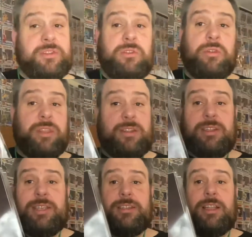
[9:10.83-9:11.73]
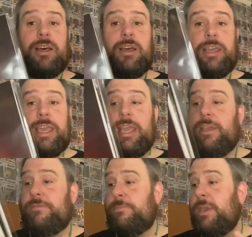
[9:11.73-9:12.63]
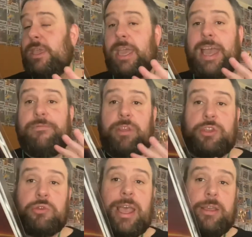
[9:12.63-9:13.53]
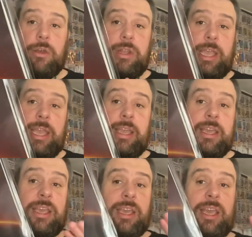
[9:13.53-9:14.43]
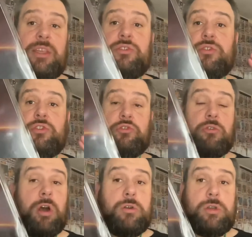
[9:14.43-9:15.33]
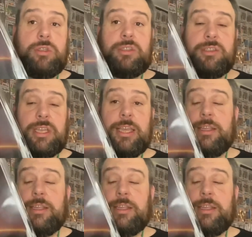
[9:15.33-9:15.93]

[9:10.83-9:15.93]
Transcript: nothing to dislike here for me. Every track on here is strong, to say the